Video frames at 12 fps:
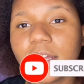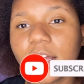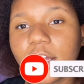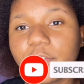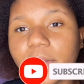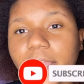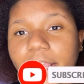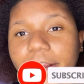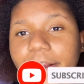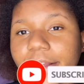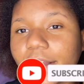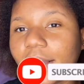of
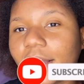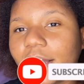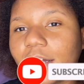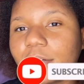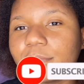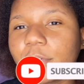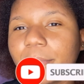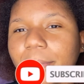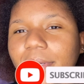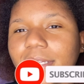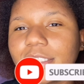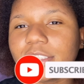hair, or maybe
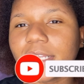1.5 inches.